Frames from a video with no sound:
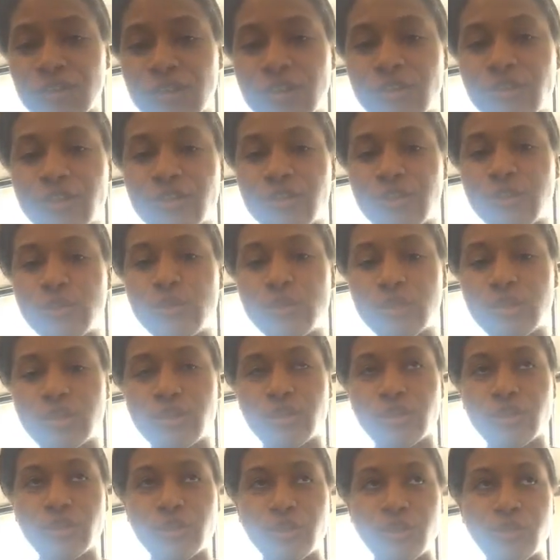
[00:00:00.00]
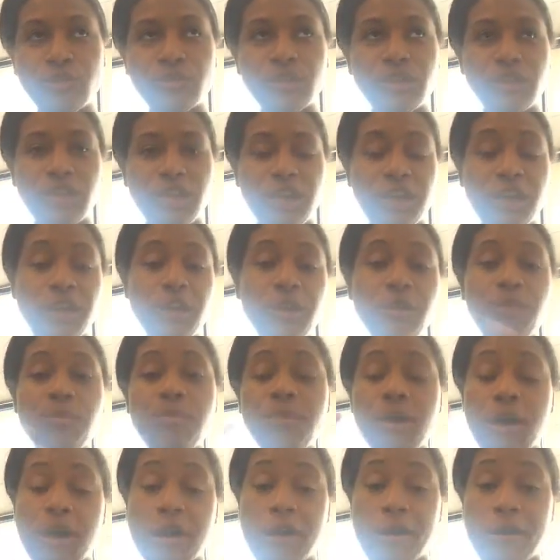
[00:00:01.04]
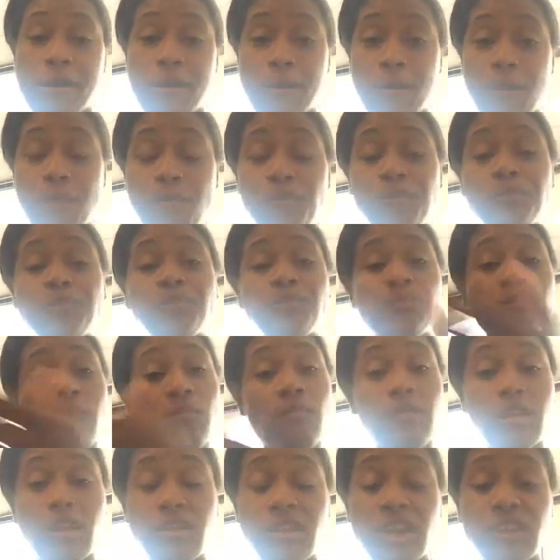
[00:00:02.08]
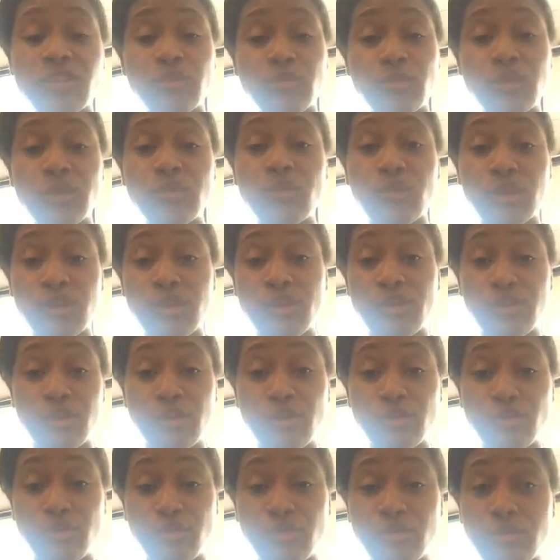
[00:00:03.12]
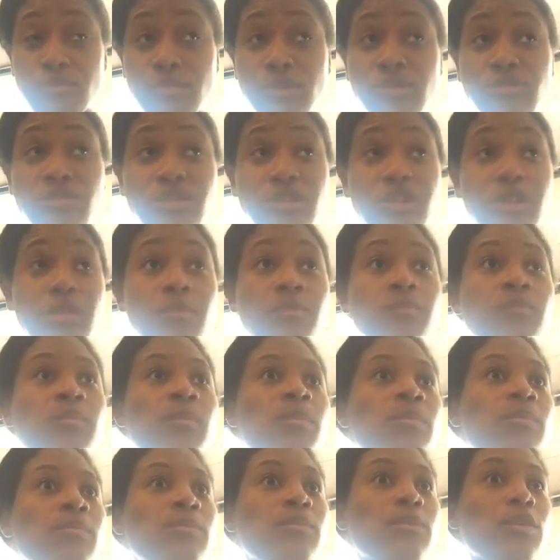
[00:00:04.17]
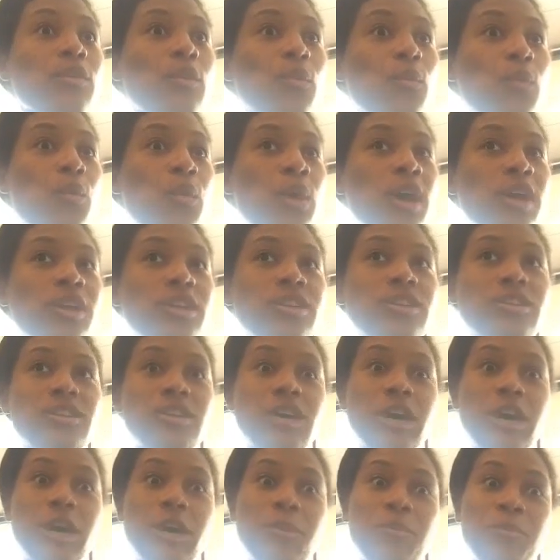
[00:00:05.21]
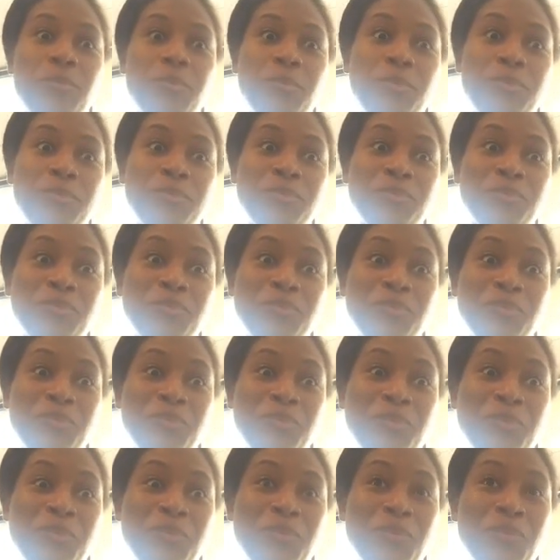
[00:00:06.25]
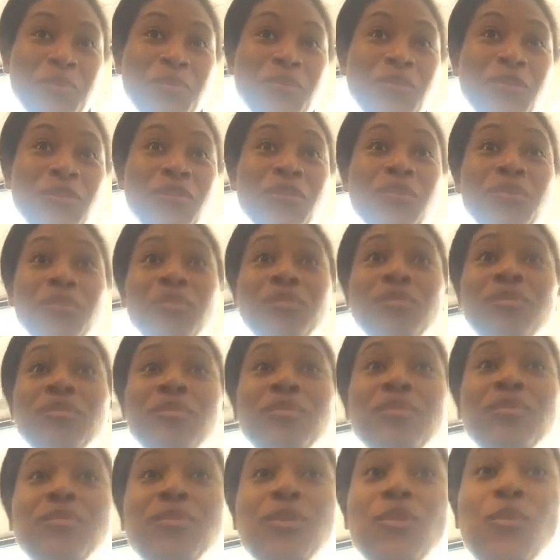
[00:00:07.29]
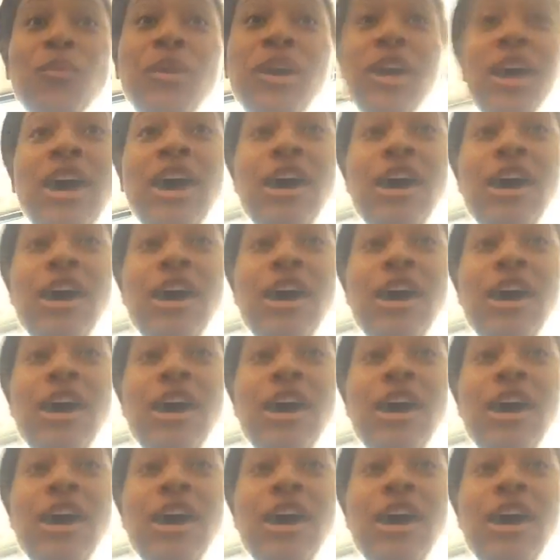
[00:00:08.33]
for those of you who are just tuning in, um, next week we're going to go to a museum. What is that? It's called the Houstonian. We